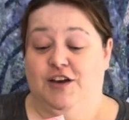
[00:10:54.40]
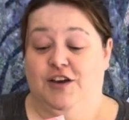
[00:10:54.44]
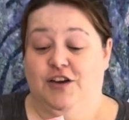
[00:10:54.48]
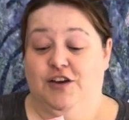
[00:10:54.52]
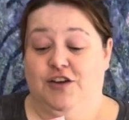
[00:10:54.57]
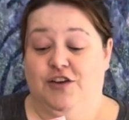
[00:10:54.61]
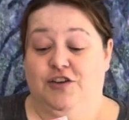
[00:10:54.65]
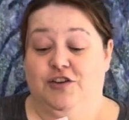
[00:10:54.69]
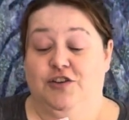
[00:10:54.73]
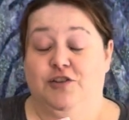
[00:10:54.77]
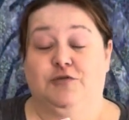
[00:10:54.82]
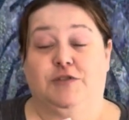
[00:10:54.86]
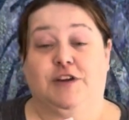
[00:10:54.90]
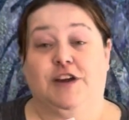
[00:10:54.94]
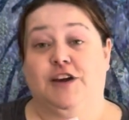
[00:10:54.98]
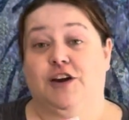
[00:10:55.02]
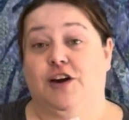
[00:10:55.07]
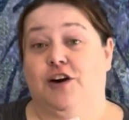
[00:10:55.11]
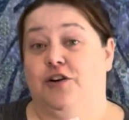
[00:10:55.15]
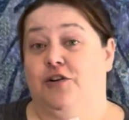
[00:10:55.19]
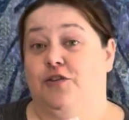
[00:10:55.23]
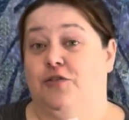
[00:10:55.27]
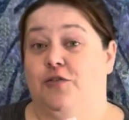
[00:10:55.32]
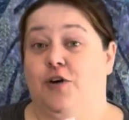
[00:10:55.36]
you can
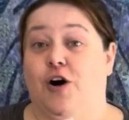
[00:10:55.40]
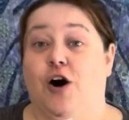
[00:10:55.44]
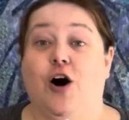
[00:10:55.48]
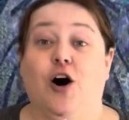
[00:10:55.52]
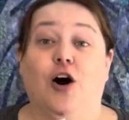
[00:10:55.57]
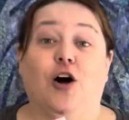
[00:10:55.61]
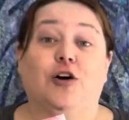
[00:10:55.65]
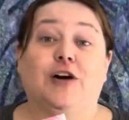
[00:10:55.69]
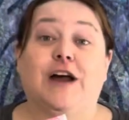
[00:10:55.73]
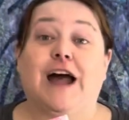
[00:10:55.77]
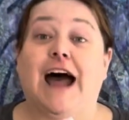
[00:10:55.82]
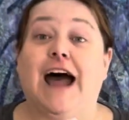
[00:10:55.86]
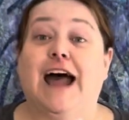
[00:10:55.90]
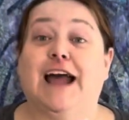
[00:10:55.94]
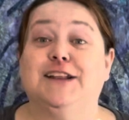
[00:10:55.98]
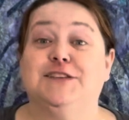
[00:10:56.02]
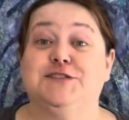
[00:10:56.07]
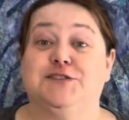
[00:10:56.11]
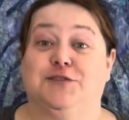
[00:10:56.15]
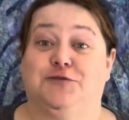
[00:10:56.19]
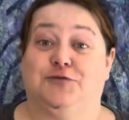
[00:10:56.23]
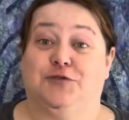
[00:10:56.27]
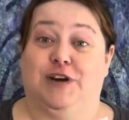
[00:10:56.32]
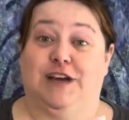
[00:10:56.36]
go all
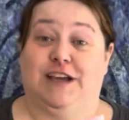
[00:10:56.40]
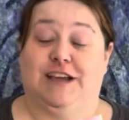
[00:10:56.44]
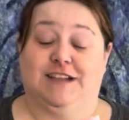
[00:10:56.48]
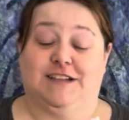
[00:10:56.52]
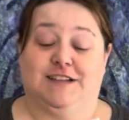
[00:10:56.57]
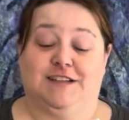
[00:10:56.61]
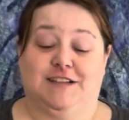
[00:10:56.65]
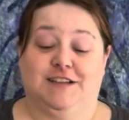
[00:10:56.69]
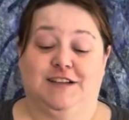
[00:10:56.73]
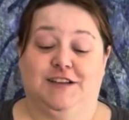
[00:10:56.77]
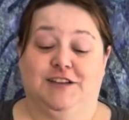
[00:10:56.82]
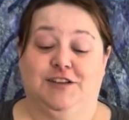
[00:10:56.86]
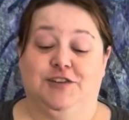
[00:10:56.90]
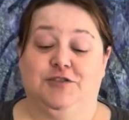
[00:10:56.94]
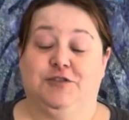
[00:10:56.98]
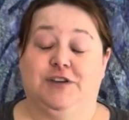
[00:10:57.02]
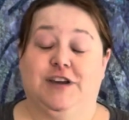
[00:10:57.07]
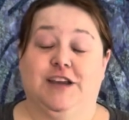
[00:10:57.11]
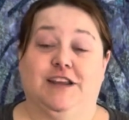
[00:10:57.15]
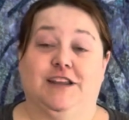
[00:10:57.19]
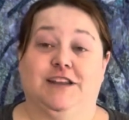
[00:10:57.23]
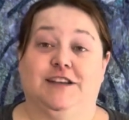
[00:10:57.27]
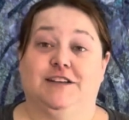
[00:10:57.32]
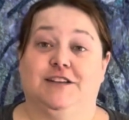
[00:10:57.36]
kinds of ways. You
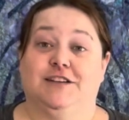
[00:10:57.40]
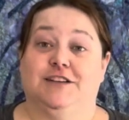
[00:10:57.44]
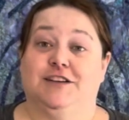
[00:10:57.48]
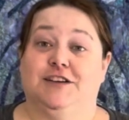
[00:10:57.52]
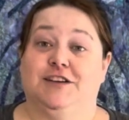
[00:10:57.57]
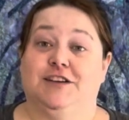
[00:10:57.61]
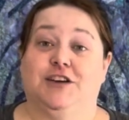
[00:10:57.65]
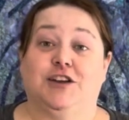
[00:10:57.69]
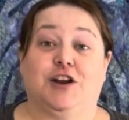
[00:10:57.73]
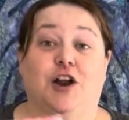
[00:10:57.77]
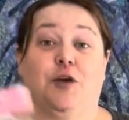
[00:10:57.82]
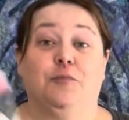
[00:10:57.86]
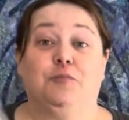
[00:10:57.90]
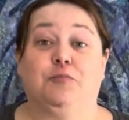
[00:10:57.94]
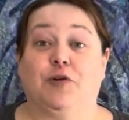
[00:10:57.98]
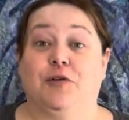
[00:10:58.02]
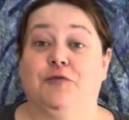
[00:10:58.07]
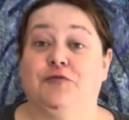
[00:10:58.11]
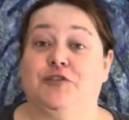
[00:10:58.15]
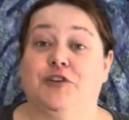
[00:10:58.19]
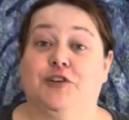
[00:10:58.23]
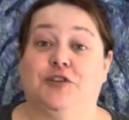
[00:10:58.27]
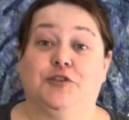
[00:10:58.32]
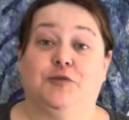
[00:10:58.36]
can get on
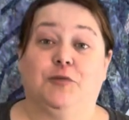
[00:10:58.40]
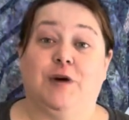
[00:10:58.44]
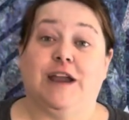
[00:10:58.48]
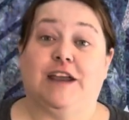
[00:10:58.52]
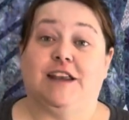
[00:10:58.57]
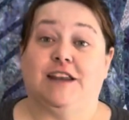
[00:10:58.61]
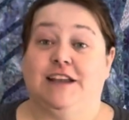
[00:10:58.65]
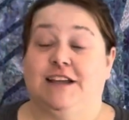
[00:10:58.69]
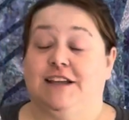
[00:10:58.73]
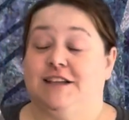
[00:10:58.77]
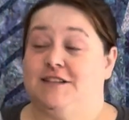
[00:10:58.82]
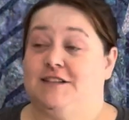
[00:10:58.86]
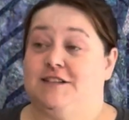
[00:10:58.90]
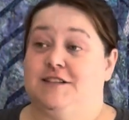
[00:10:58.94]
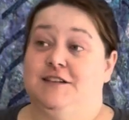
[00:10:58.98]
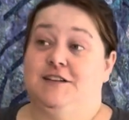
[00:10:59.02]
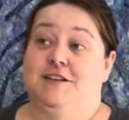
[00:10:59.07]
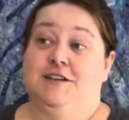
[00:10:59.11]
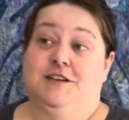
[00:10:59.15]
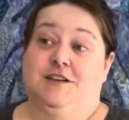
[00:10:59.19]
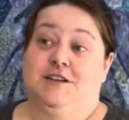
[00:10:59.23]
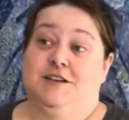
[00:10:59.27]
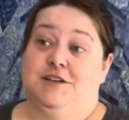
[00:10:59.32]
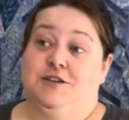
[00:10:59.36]
Brimfield Awakening's
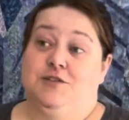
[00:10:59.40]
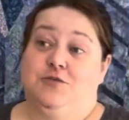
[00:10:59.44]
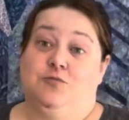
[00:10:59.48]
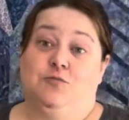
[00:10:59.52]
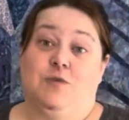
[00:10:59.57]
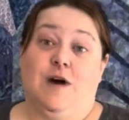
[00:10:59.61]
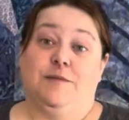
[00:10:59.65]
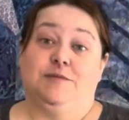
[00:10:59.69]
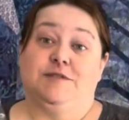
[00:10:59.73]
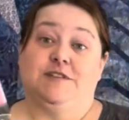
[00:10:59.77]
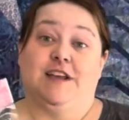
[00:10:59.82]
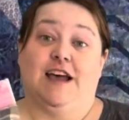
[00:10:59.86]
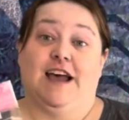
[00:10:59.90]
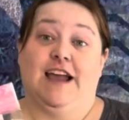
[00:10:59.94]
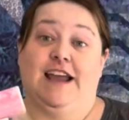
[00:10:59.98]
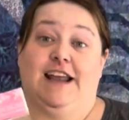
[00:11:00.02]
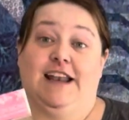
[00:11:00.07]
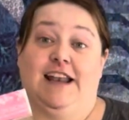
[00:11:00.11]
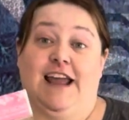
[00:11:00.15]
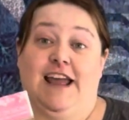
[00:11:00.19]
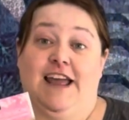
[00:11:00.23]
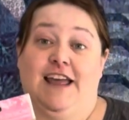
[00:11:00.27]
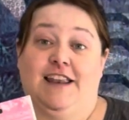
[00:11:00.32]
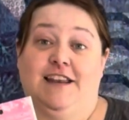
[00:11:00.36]

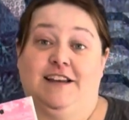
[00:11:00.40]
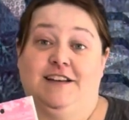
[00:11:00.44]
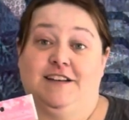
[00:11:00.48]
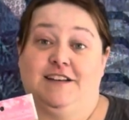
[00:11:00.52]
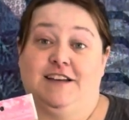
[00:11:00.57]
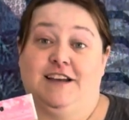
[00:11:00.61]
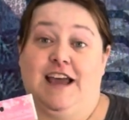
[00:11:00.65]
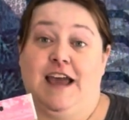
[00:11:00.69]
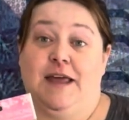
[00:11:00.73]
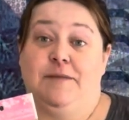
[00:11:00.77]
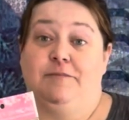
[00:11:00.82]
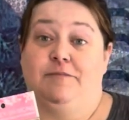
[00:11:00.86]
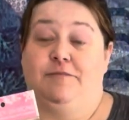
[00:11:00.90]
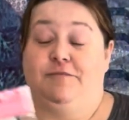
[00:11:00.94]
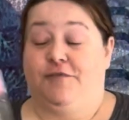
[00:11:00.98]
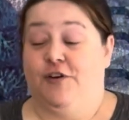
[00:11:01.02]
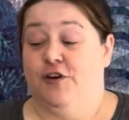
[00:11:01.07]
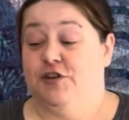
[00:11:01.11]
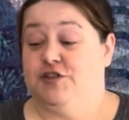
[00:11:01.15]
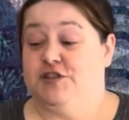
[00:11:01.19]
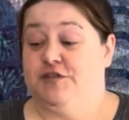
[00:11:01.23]
website, and first of